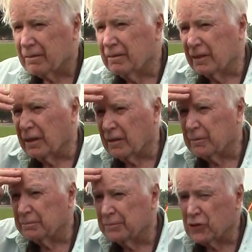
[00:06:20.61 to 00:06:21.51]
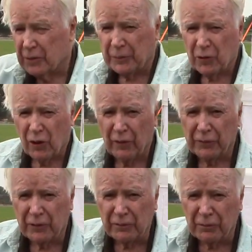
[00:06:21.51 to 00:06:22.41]
Well, I'm Jim
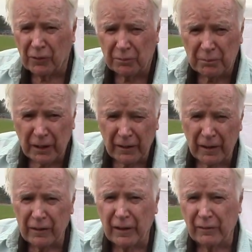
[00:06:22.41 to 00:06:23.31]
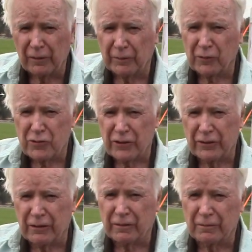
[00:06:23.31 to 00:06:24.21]
Coffin from Annandale,
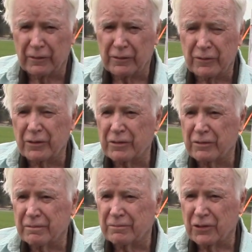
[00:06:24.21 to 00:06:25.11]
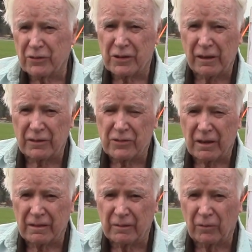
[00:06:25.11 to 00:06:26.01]
Virginia, which is just
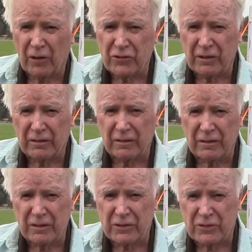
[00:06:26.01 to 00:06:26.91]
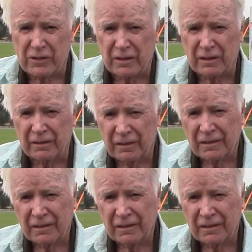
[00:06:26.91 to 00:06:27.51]
outside of Washington, D C.